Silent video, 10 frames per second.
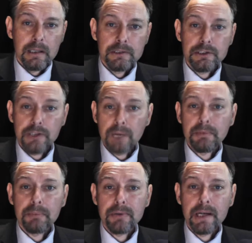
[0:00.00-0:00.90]
And the show
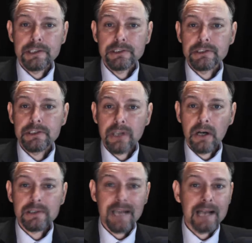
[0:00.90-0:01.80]
preparation
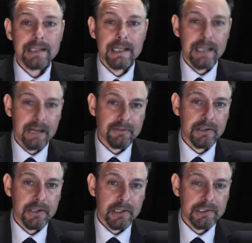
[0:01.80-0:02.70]
starts at
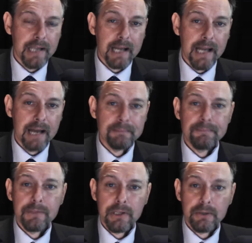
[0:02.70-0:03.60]
11:30
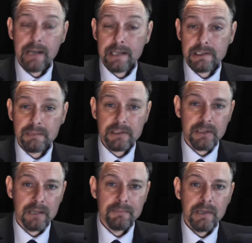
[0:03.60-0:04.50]
a.m. UK
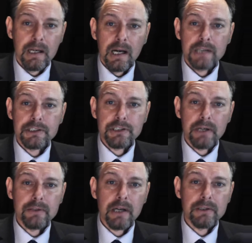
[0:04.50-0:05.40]
summertime, and the
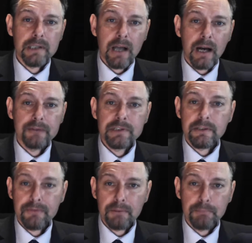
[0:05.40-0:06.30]
show goes live
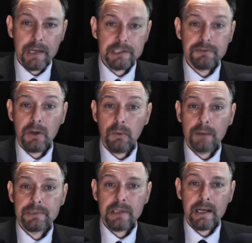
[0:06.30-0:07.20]
to the front page of our
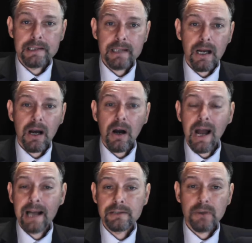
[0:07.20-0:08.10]
website
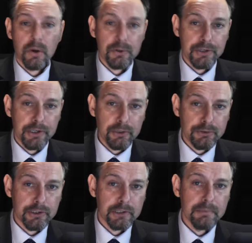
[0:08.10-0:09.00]
and on
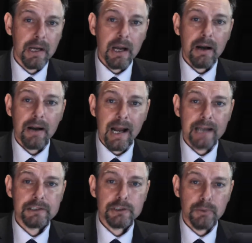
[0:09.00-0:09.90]
YouTube
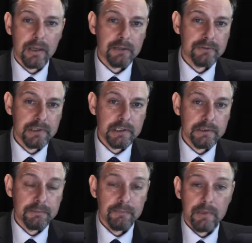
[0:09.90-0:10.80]
at 12
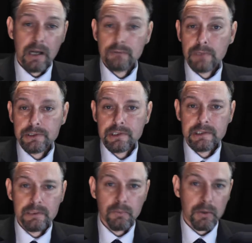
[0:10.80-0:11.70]
noon and runs
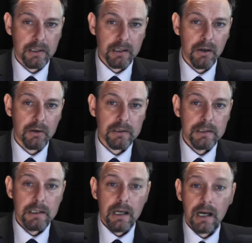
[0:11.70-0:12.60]
until 1 o'clock.
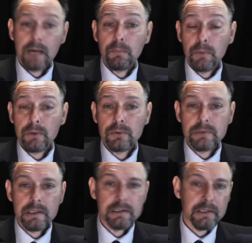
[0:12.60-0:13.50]
We're
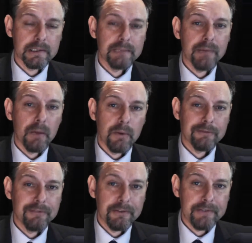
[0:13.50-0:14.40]
all done and dusted by
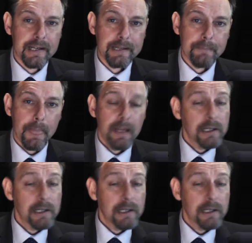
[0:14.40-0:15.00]
1:15.